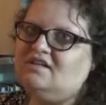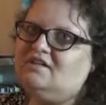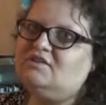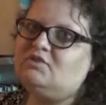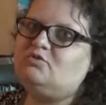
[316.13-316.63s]

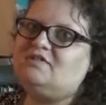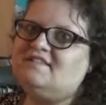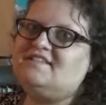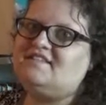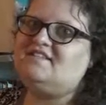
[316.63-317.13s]
a
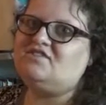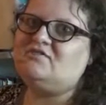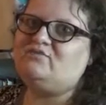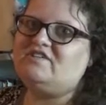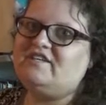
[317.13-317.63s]
literalist
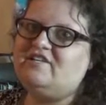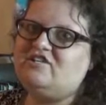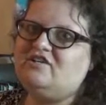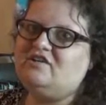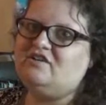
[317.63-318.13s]

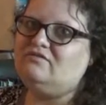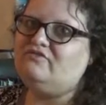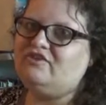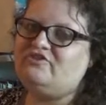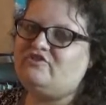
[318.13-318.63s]
interpretation
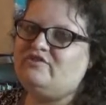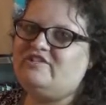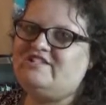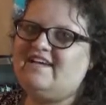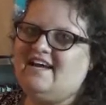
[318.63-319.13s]
of uh,
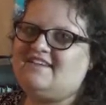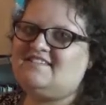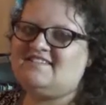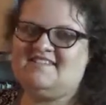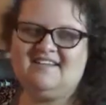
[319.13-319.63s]
Jewish
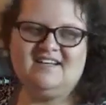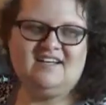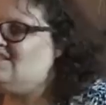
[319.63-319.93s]
texts,